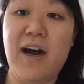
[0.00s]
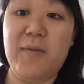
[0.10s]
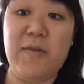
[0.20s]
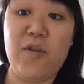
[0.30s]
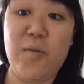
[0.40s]

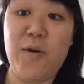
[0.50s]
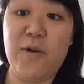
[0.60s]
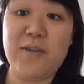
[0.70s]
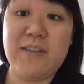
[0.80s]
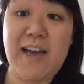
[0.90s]
If your
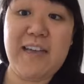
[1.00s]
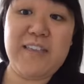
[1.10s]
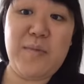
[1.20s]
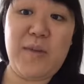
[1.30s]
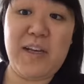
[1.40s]
post has
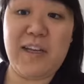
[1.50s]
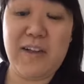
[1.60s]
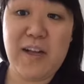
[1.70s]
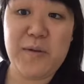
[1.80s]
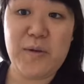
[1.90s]
something
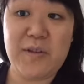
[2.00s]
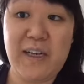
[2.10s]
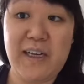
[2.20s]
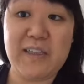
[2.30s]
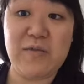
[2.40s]
along those
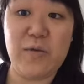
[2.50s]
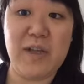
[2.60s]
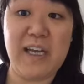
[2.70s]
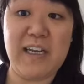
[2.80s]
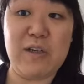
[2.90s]
lines of
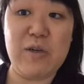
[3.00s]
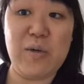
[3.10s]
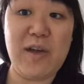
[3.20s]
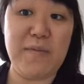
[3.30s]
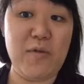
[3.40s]
relating
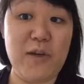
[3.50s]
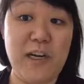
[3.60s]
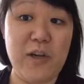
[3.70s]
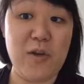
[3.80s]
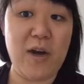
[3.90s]
to that
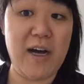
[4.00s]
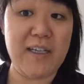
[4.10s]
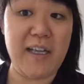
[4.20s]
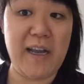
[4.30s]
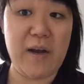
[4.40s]
particular
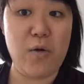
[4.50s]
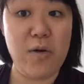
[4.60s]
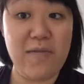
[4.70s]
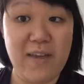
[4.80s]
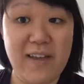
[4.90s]
holiday
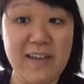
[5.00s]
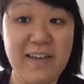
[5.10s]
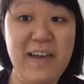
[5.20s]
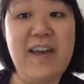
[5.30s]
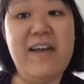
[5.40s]
or
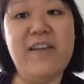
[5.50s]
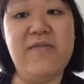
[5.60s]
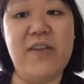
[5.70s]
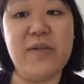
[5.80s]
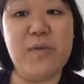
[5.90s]
event,
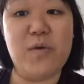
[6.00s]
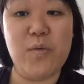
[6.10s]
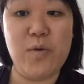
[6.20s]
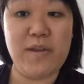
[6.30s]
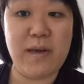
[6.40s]
then Facebook
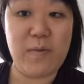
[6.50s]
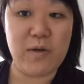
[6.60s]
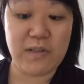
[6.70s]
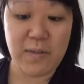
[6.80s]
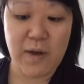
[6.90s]
will put that
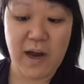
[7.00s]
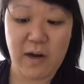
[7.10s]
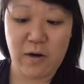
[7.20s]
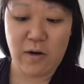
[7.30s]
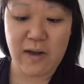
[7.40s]
post up
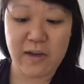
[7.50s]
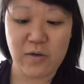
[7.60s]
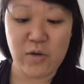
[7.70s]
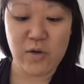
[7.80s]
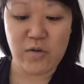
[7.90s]
higher in
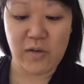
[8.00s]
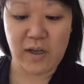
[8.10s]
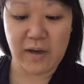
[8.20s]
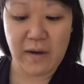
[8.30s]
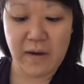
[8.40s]
your
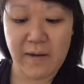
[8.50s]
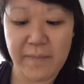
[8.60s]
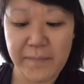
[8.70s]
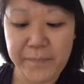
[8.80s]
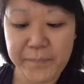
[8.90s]
newsfeed
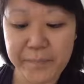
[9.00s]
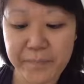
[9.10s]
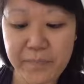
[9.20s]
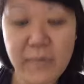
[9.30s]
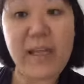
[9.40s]

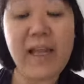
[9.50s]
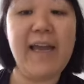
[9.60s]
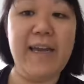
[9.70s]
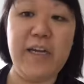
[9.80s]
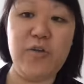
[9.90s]

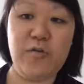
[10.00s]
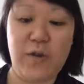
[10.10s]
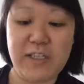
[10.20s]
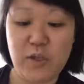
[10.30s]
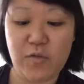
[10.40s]
and in your
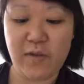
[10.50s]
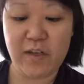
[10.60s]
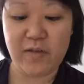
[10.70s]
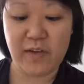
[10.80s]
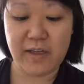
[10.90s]
friends' news
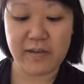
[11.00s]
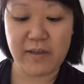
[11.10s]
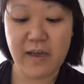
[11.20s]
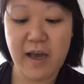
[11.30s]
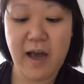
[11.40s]
feeds.
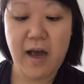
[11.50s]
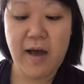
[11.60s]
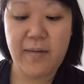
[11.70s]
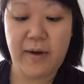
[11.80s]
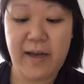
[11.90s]

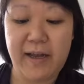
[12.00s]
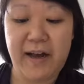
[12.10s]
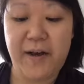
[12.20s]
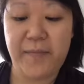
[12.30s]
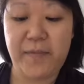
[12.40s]
But
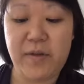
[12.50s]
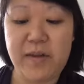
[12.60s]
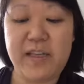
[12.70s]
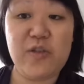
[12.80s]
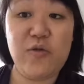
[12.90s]

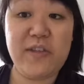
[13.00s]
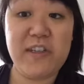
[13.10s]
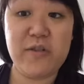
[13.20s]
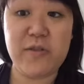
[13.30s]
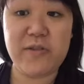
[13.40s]
these three
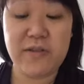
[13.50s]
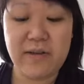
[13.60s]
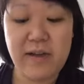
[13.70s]
signals